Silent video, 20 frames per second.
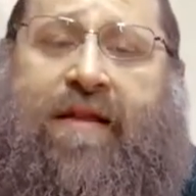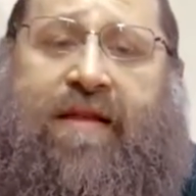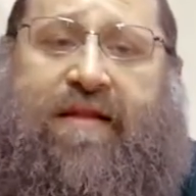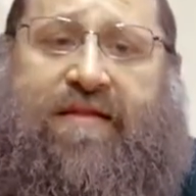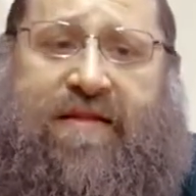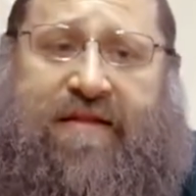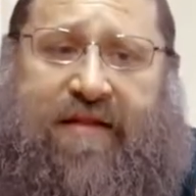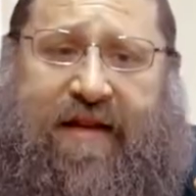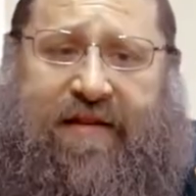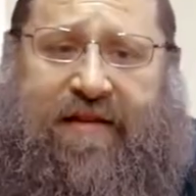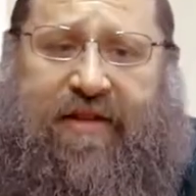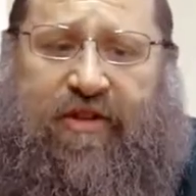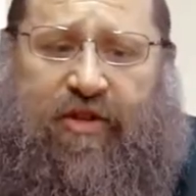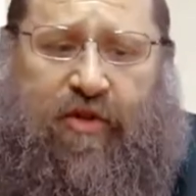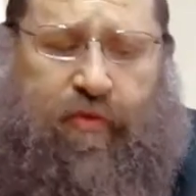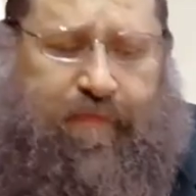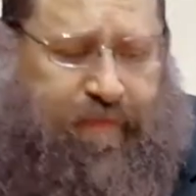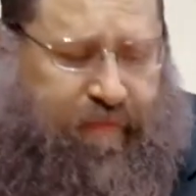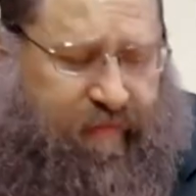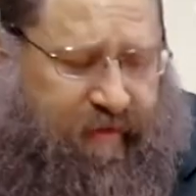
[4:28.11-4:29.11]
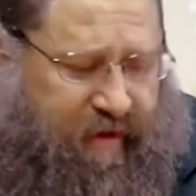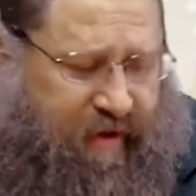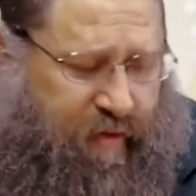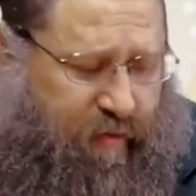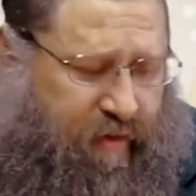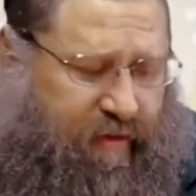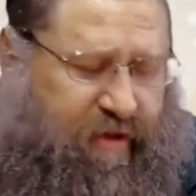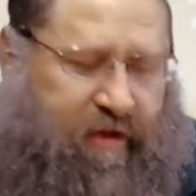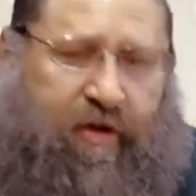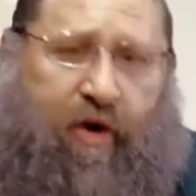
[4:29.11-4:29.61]
This is hinted to in
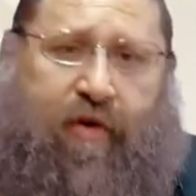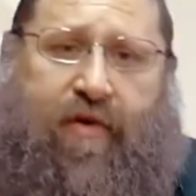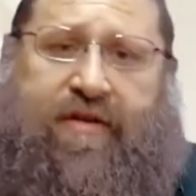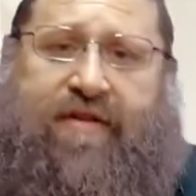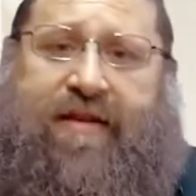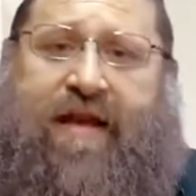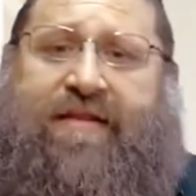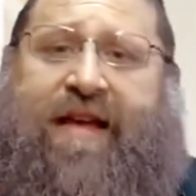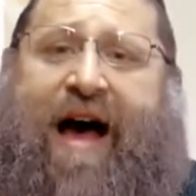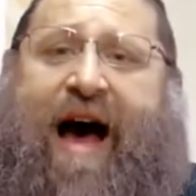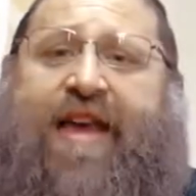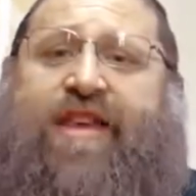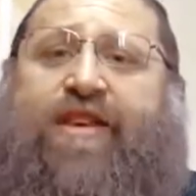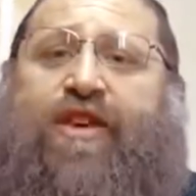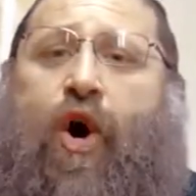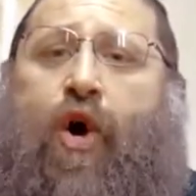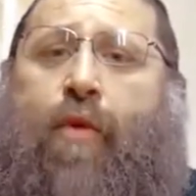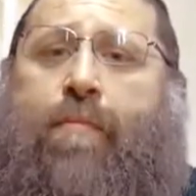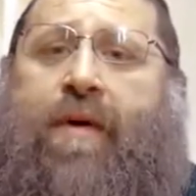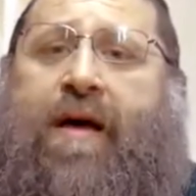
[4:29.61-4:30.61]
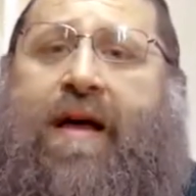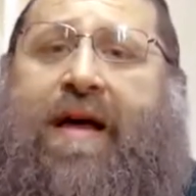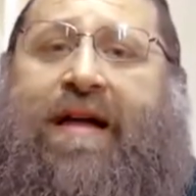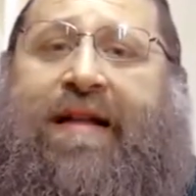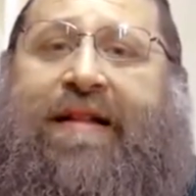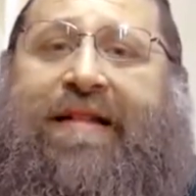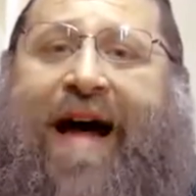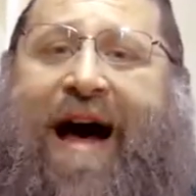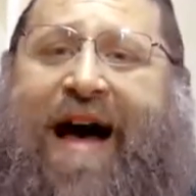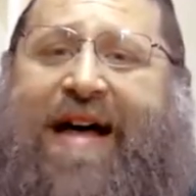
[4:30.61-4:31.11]
what the Torah says, Hayom
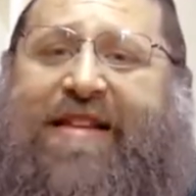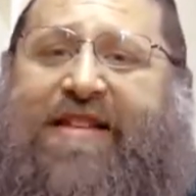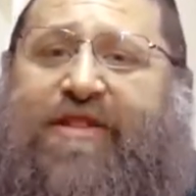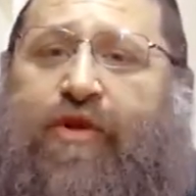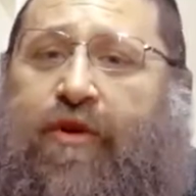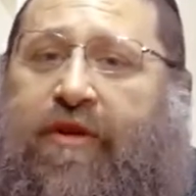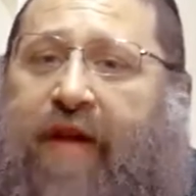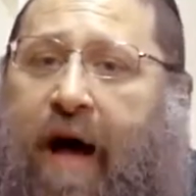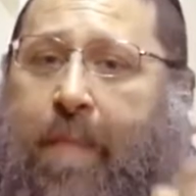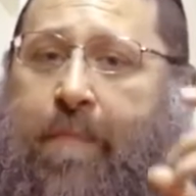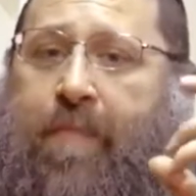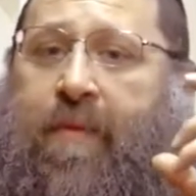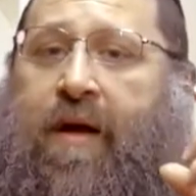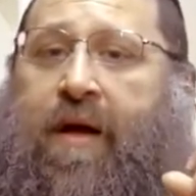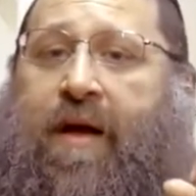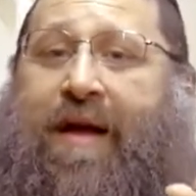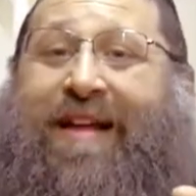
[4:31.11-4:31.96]
la'asotam.